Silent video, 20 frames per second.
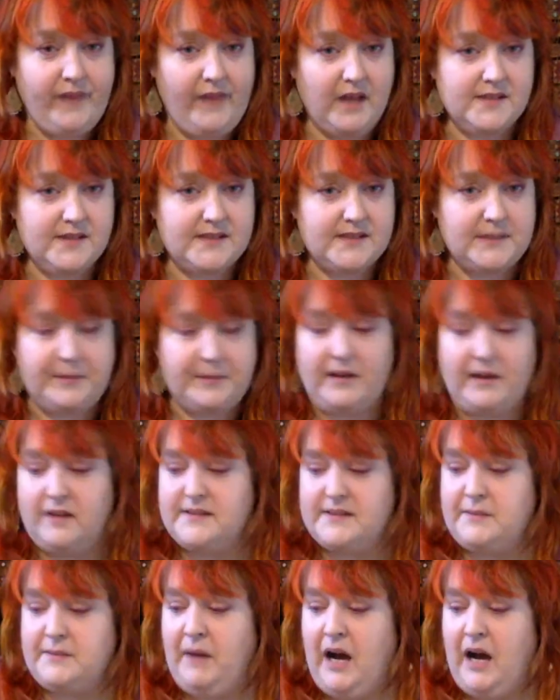Sipping
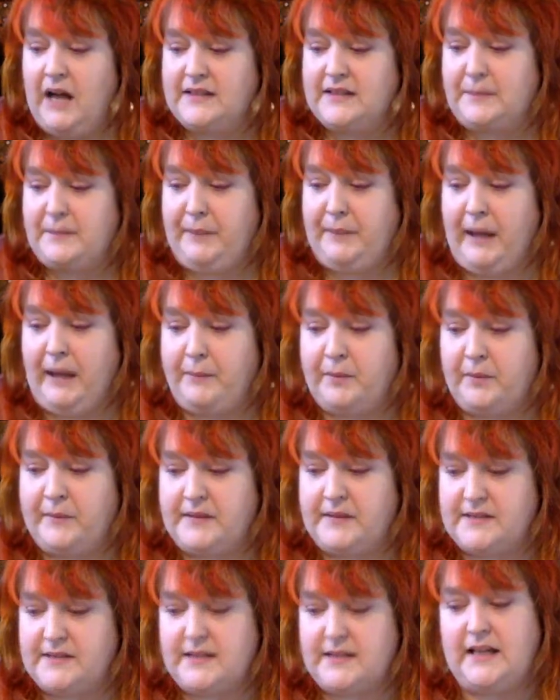on some hot
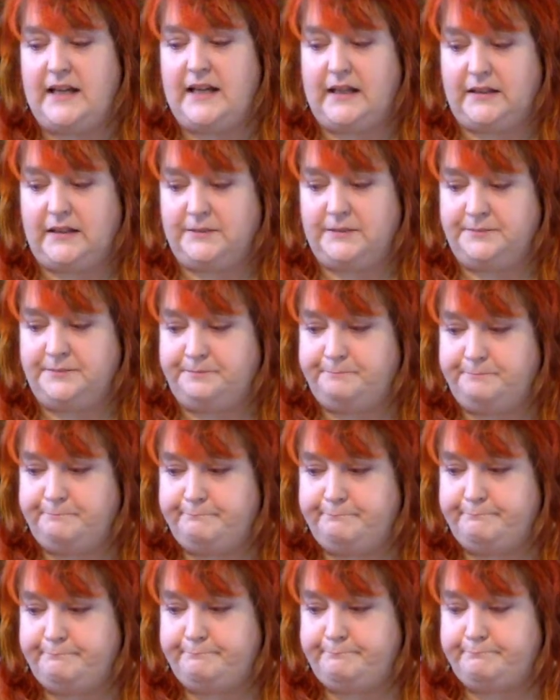peppermint tea.
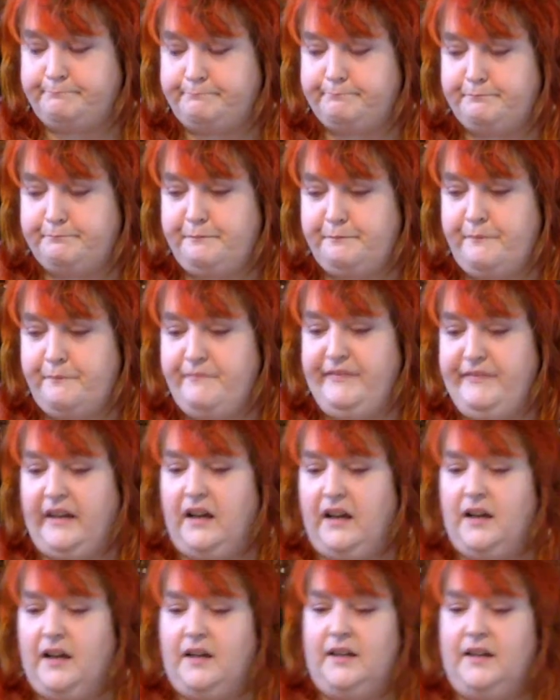
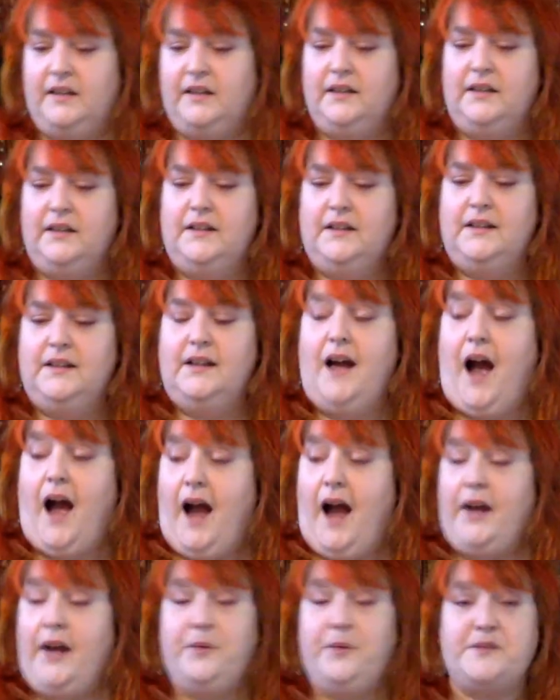I
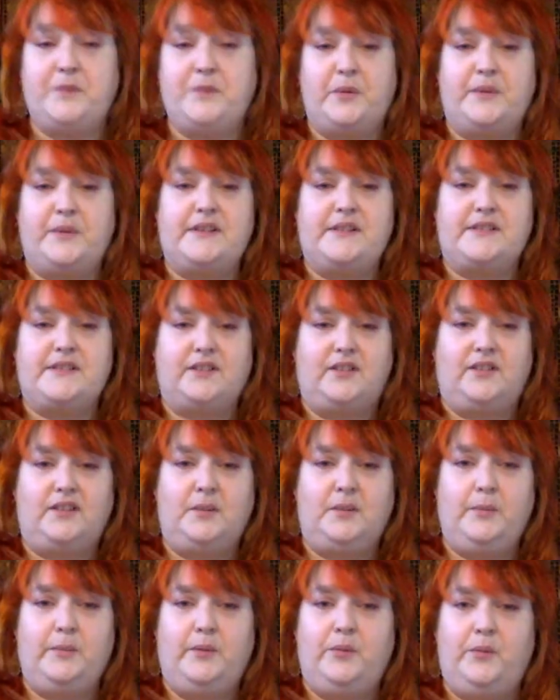always work with this
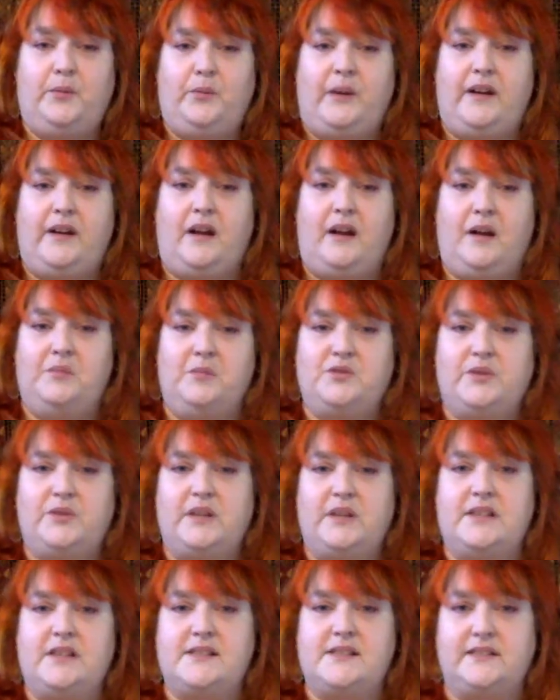herb when I'm
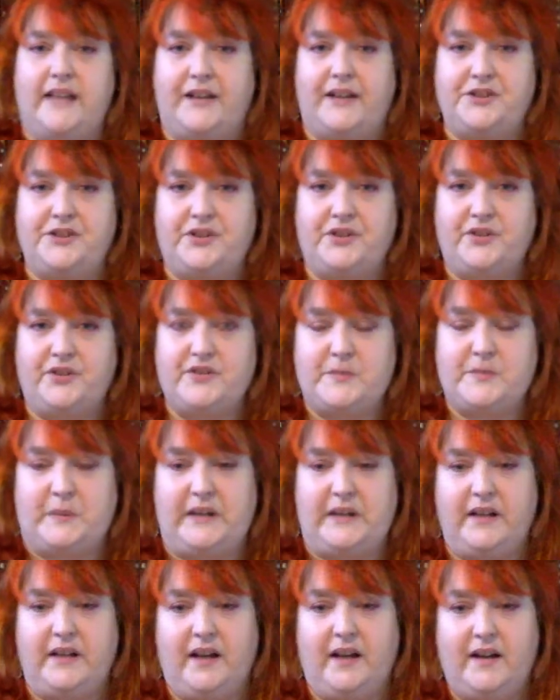doing these lectures
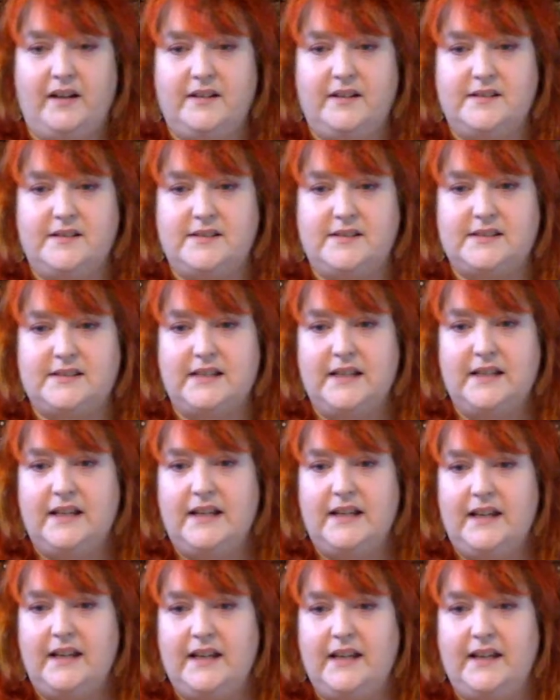because
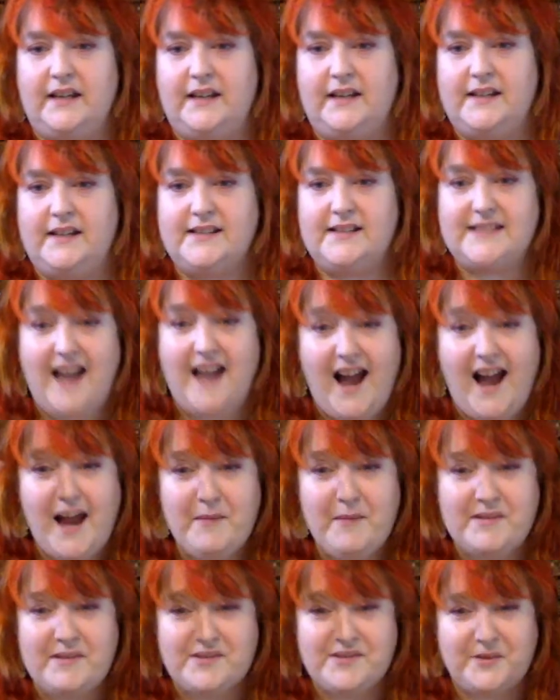it is,
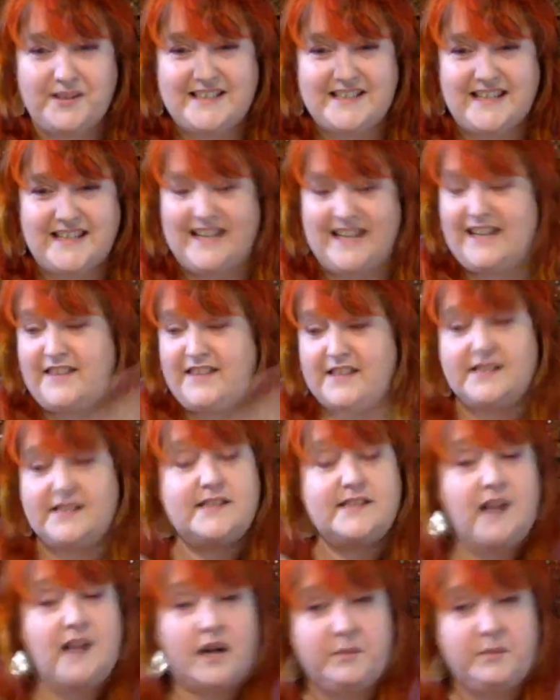hi, mystery tea. This
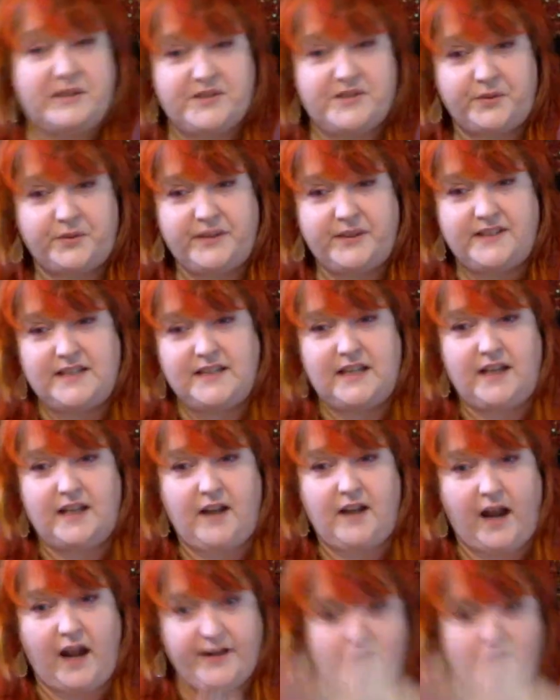is not a mystery
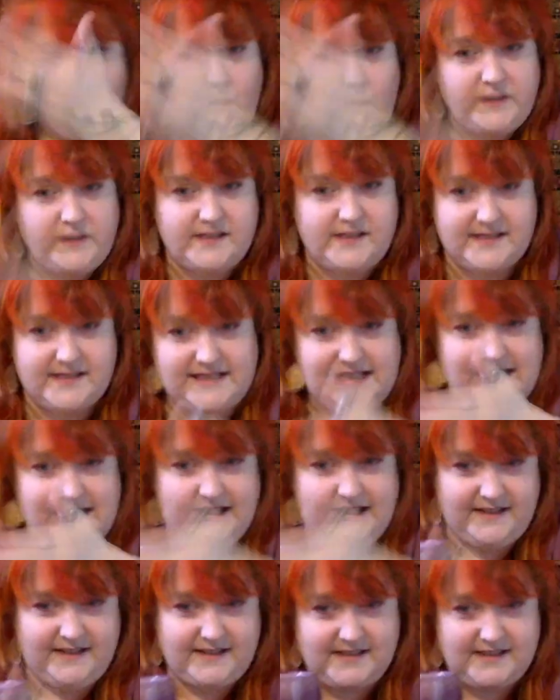tea. I know what this
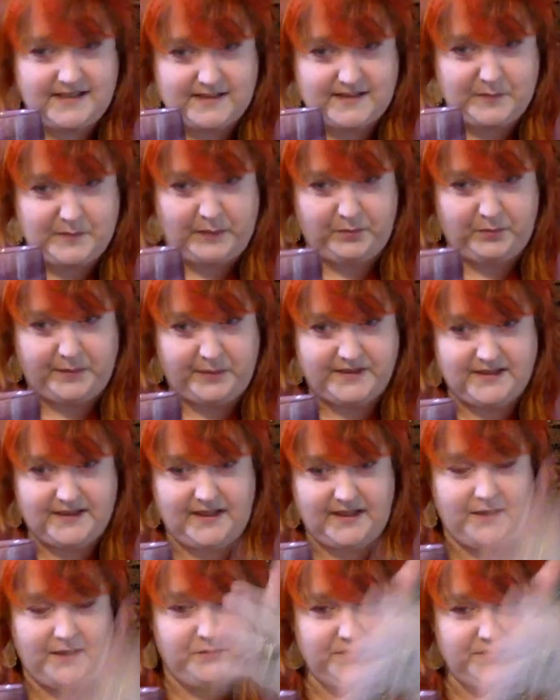tea is. This is peppermint
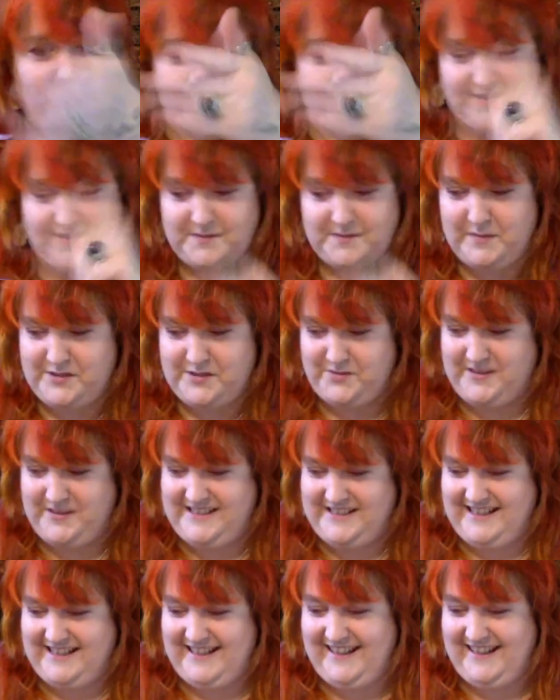tea. That is mystery
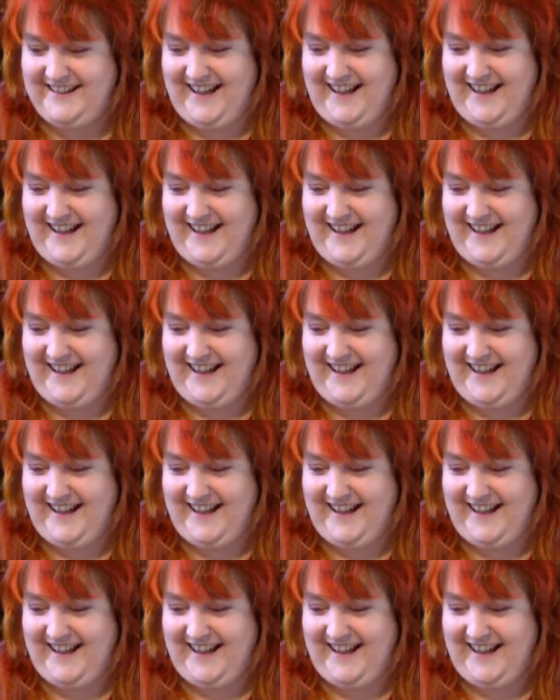tea.